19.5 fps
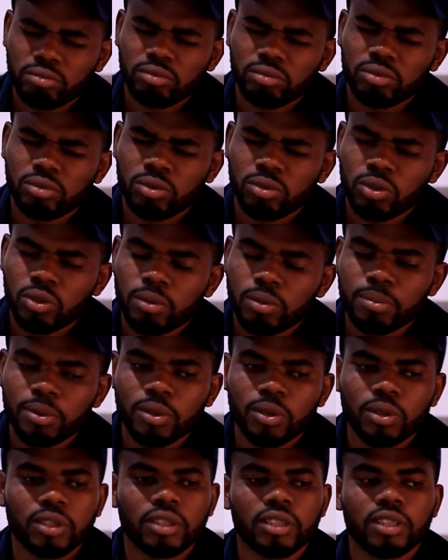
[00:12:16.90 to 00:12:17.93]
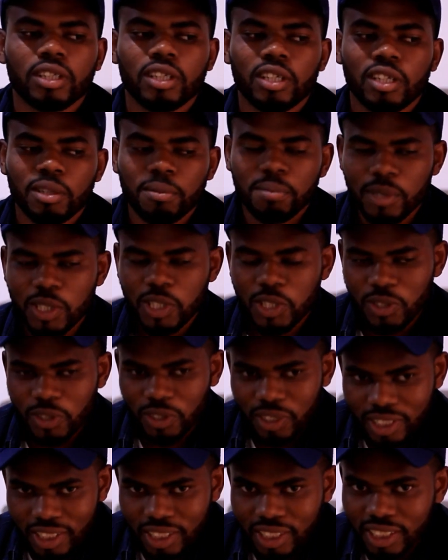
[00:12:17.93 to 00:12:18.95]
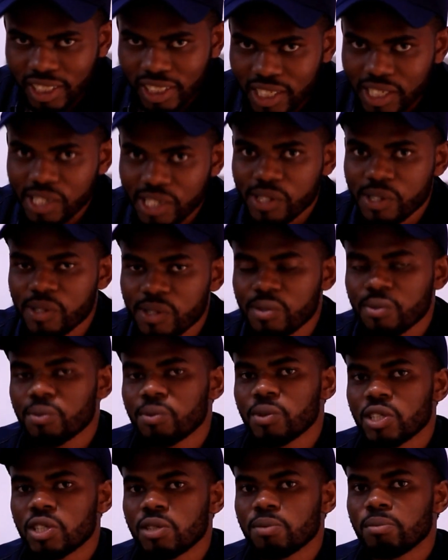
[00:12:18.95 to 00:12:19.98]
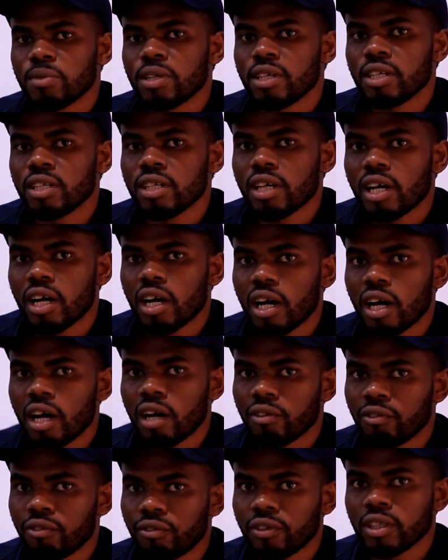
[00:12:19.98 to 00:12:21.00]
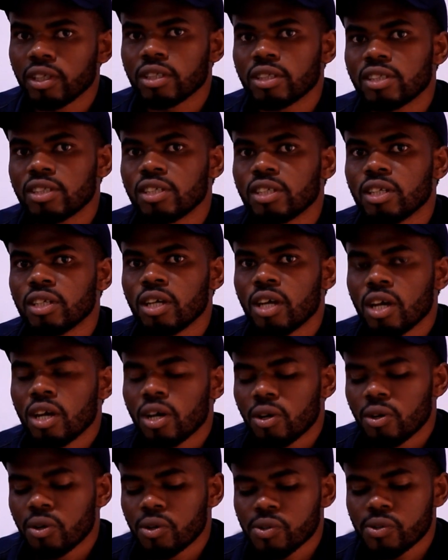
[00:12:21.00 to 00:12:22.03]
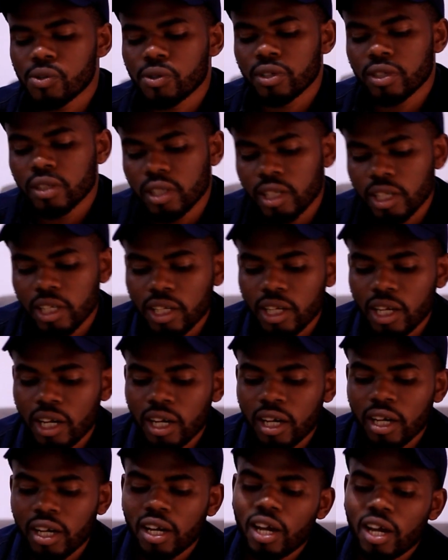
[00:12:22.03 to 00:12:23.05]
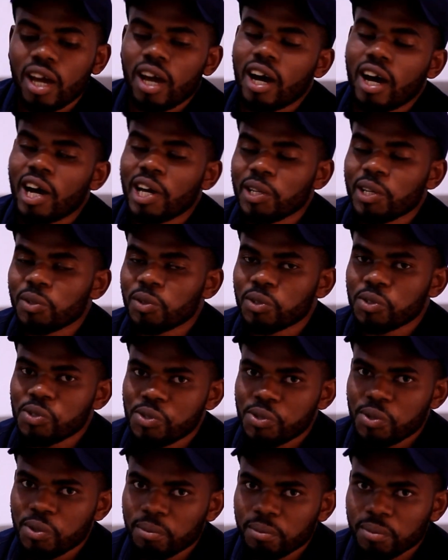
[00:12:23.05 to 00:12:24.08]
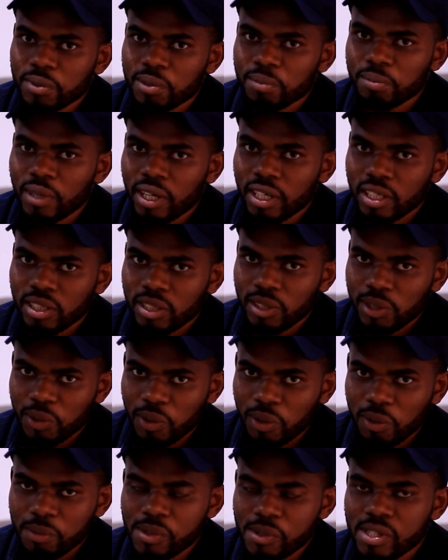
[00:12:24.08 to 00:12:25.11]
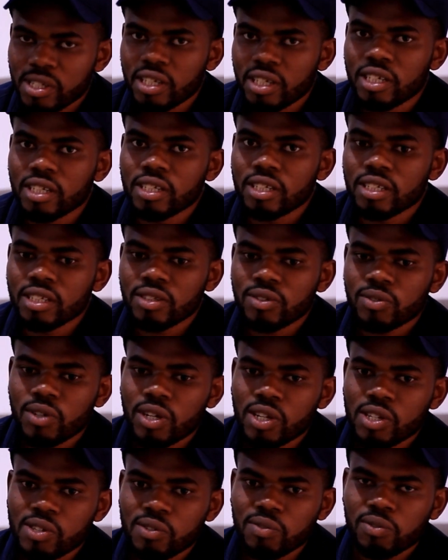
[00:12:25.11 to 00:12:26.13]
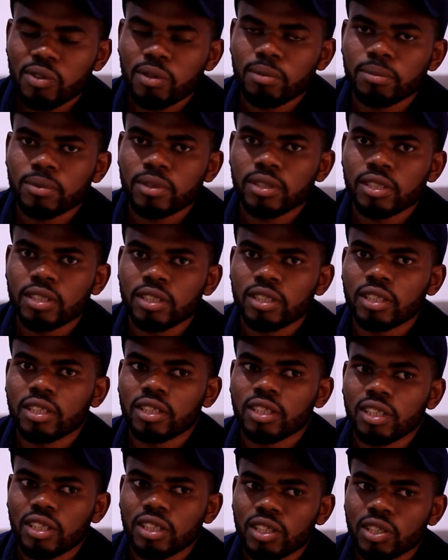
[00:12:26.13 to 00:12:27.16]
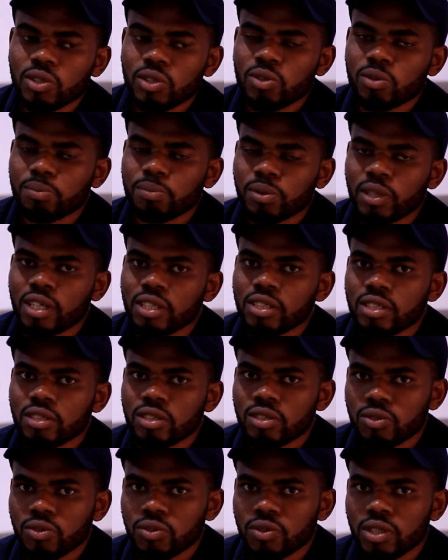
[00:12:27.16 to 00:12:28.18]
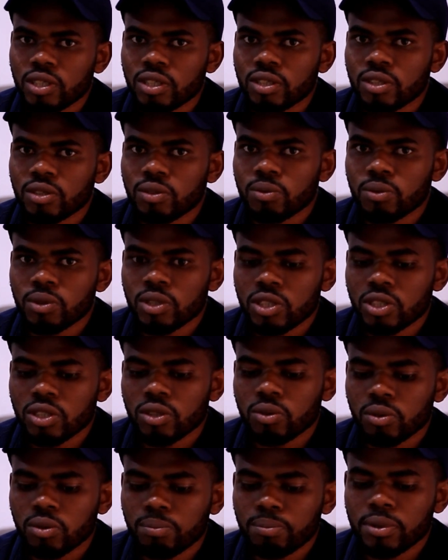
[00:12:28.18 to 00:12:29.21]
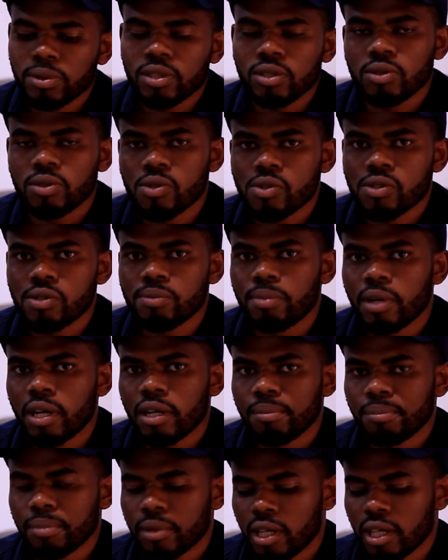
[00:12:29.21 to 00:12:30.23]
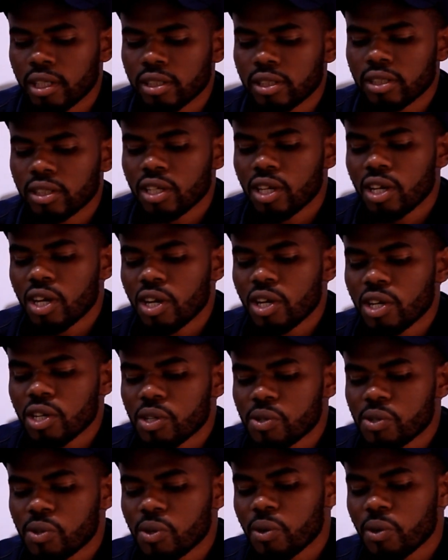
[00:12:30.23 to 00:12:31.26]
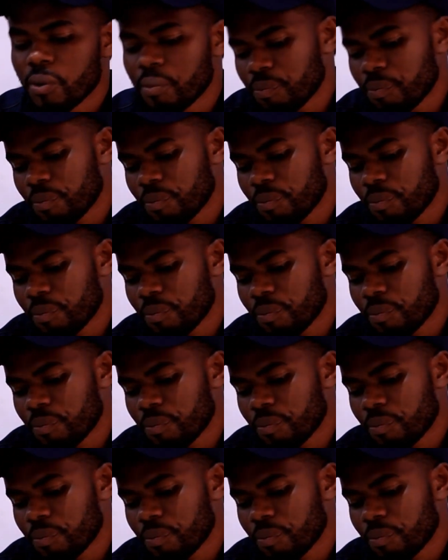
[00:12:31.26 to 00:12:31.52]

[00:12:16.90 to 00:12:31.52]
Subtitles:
global emission gas which may affect ozone layer are consumed by the worms and transformed into plant nutrient which could be used by plant. So